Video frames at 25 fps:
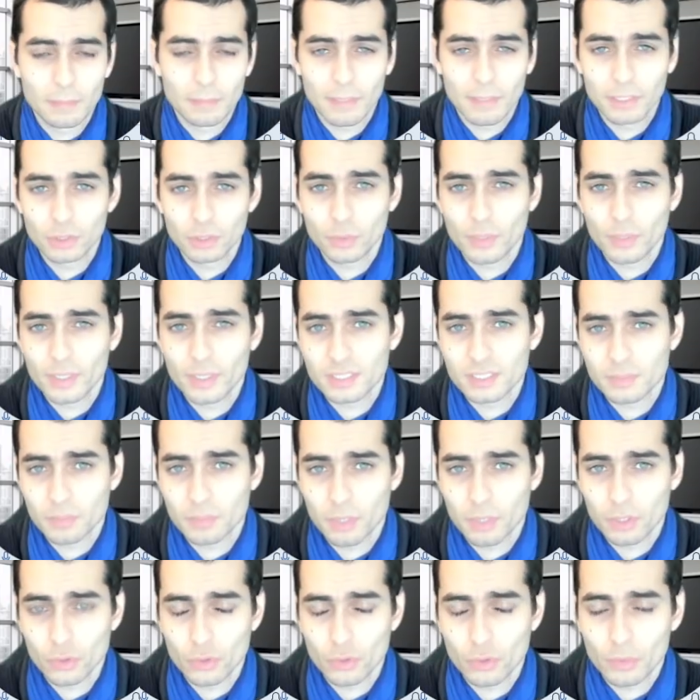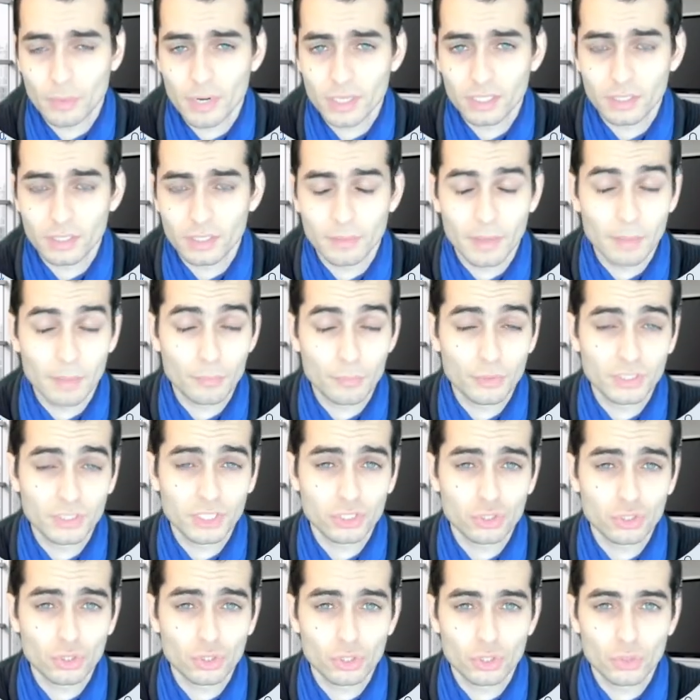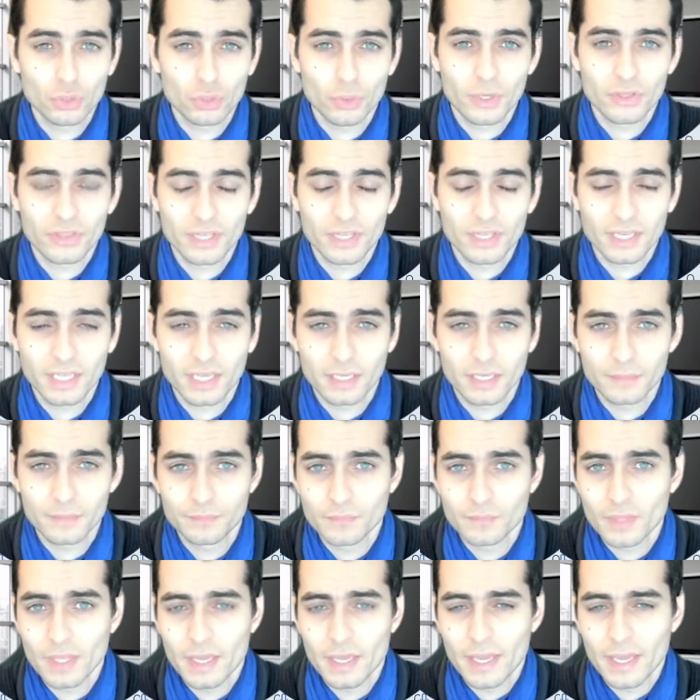By the way, a small remark. I'm pretty sure you were thinking,